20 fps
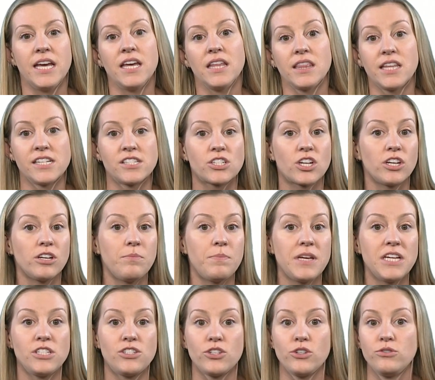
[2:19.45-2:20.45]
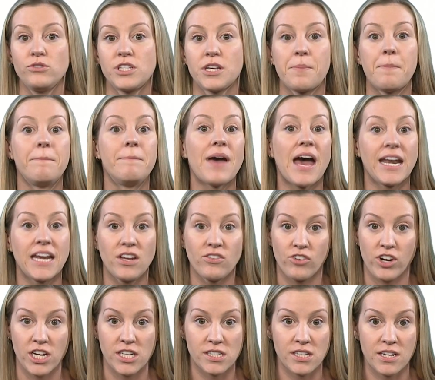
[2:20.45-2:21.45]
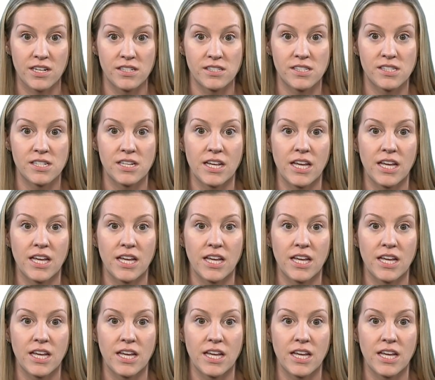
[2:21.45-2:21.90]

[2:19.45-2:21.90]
This could be due to many reasons,